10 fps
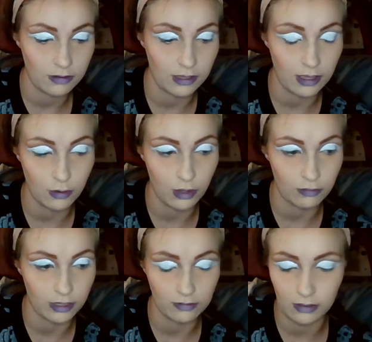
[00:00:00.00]
Like, it'll
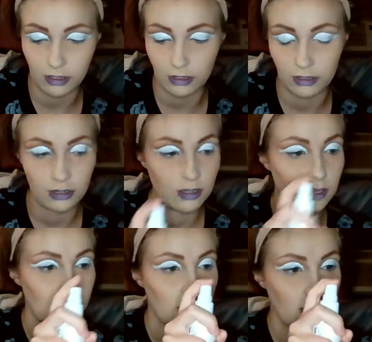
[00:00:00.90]
ever get decluttered.
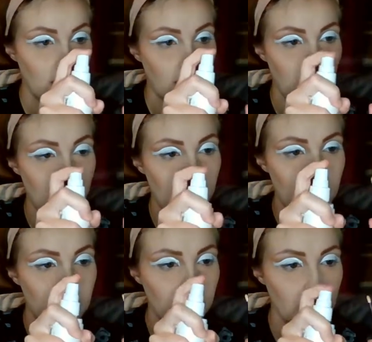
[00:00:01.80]
And
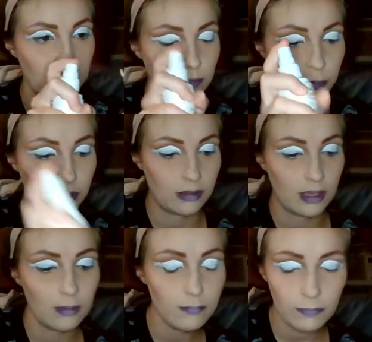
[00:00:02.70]
I'm just going to spray
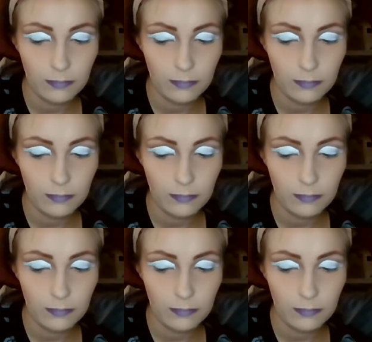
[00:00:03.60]
them